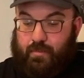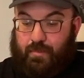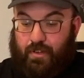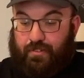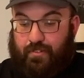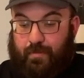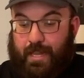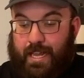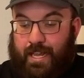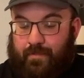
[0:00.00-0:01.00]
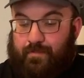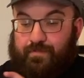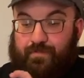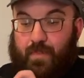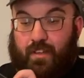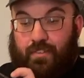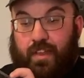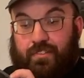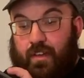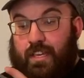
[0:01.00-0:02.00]
because for me,
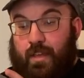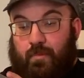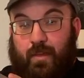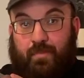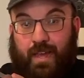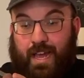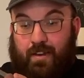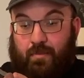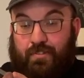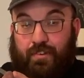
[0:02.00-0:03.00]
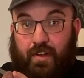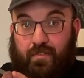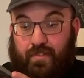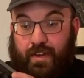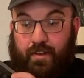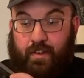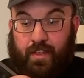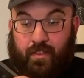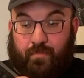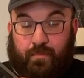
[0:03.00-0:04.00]
unless I get my pad on my trigger finger
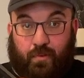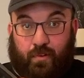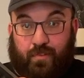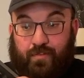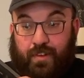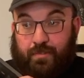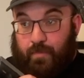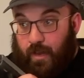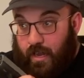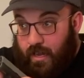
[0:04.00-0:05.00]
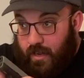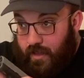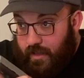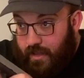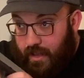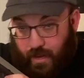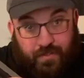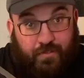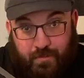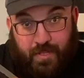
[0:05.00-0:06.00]
in the perfect spot, and I
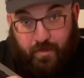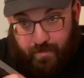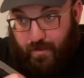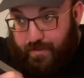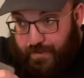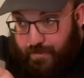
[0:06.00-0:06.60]
do mean the perfect